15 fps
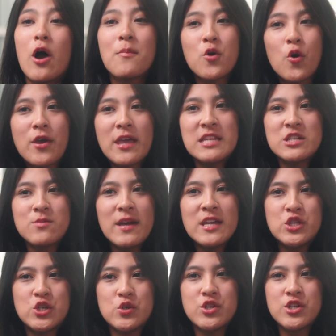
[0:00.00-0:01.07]
I'm going into my
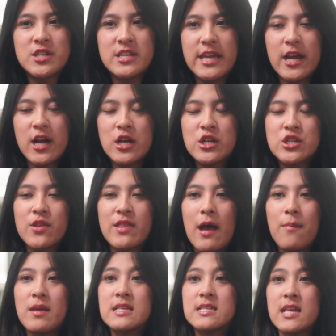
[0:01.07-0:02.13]
junior year, so
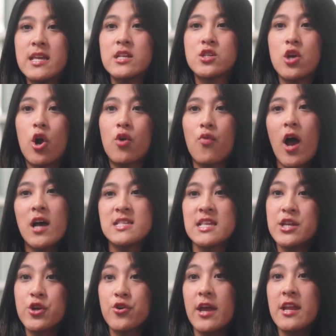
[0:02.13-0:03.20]
that means it is our Ross
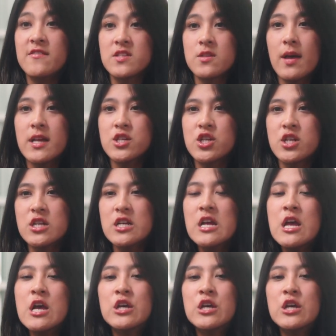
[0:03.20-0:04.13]
Integrative semester.